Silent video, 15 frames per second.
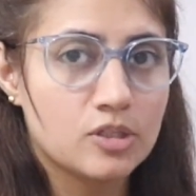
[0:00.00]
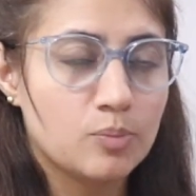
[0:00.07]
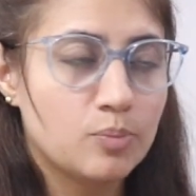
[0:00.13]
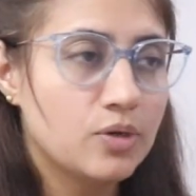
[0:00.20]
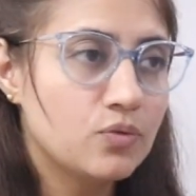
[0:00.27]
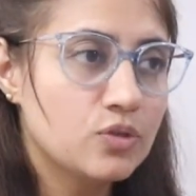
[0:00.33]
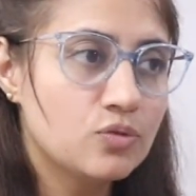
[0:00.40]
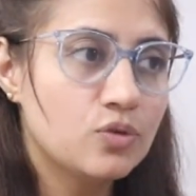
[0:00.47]
In
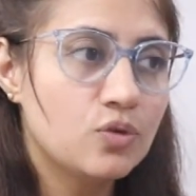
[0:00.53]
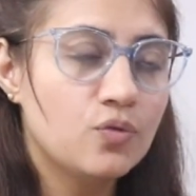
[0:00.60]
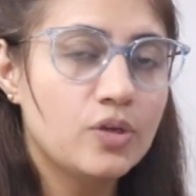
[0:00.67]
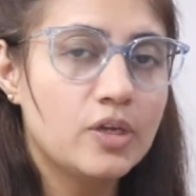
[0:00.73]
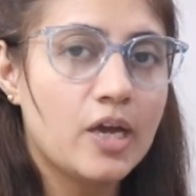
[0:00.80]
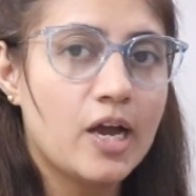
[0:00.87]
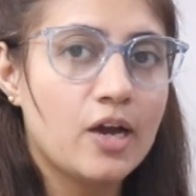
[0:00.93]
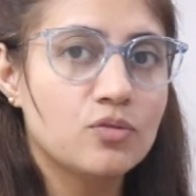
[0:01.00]
previous video,
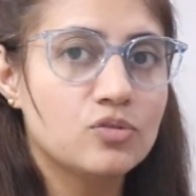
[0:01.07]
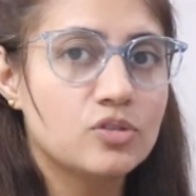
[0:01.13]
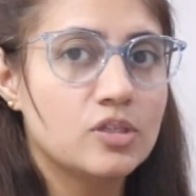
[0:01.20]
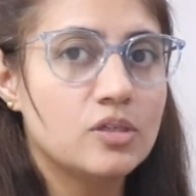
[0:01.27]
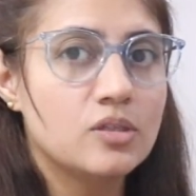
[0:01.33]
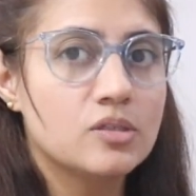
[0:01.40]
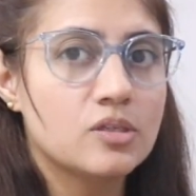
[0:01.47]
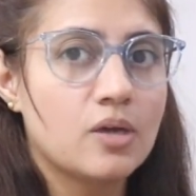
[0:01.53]
we have
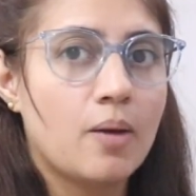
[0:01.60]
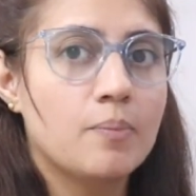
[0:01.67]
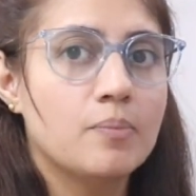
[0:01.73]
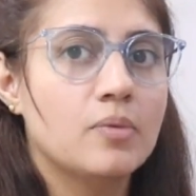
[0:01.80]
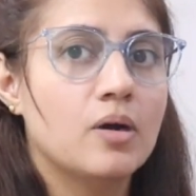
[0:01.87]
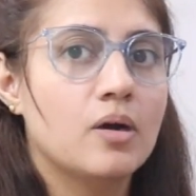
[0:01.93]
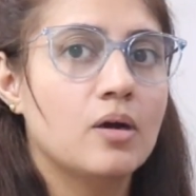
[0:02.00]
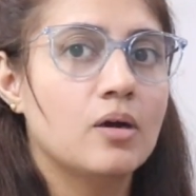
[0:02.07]
seen
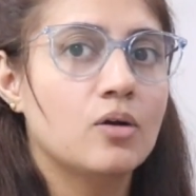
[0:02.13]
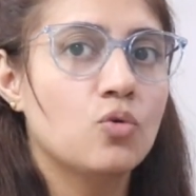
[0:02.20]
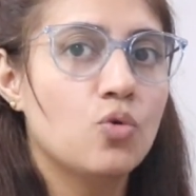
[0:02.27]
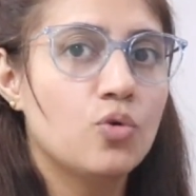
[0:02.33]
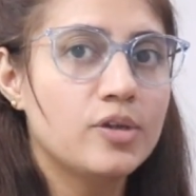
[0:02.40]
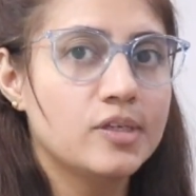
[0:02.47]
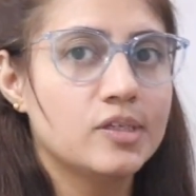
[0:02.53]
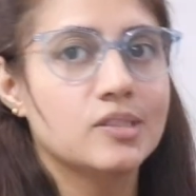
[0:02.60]
some uh,
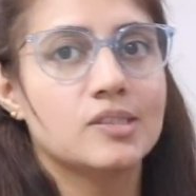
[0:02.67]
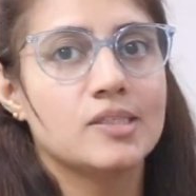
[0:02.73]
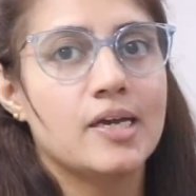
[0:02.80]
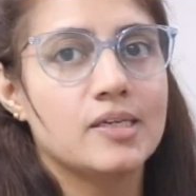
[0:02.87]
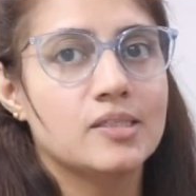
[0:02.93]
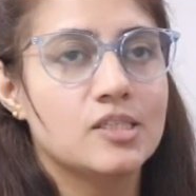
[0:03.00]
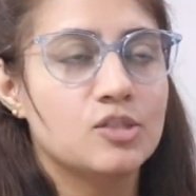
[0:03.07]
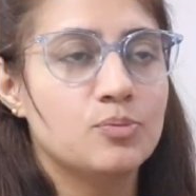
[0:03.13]
coding
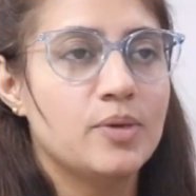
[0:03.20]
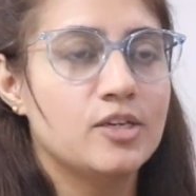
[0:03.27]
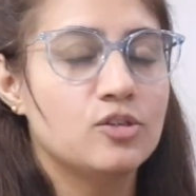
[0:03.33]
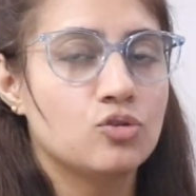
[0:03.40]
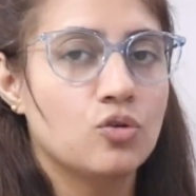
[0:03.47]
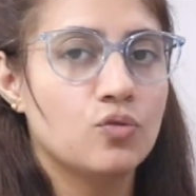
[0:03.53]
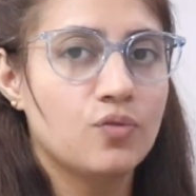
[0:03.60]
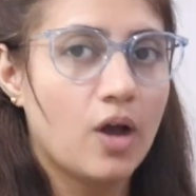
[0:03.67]
exercises
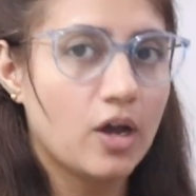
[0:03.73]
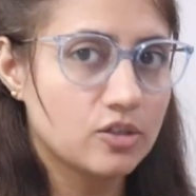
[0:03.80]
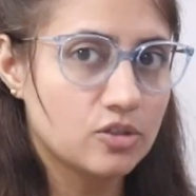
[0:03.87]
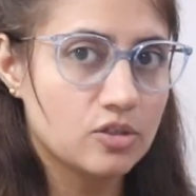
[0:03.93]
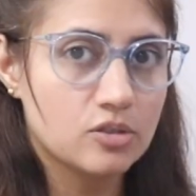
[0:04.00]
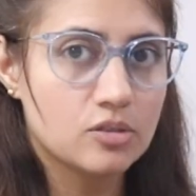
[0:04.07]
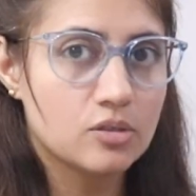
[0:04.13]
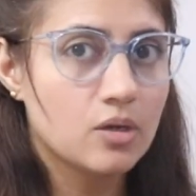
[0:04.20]
based on
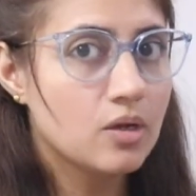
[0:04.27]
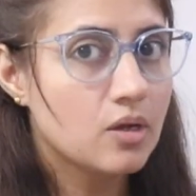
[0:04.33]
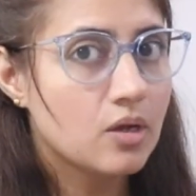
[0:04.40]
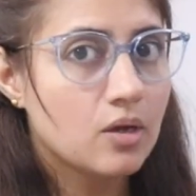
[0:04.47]
functions.